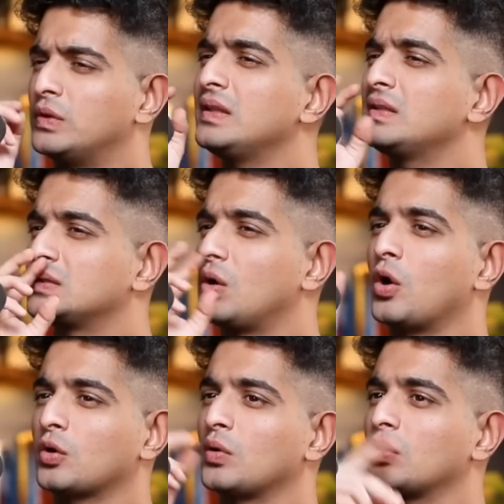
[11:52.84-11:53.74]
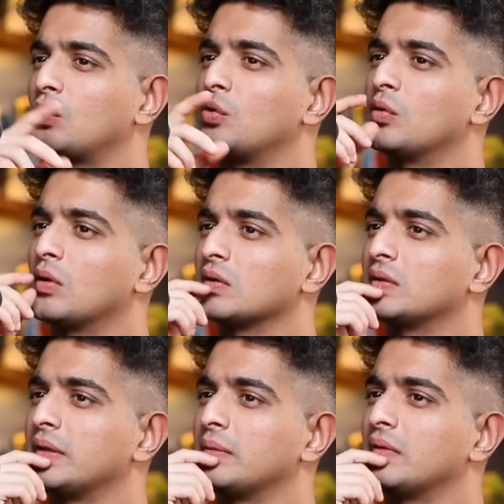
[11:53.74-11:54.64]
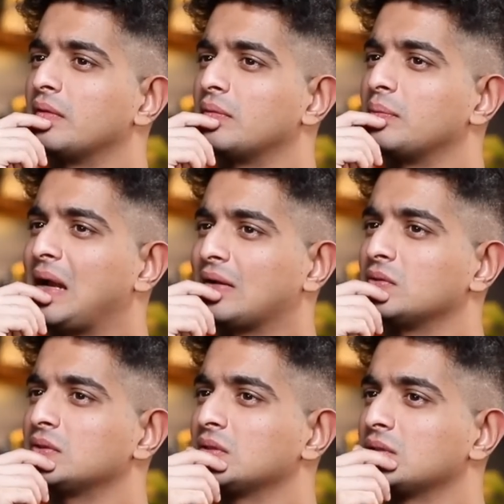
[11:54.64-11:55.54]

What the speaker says: you think this hot water, cold water thing matters?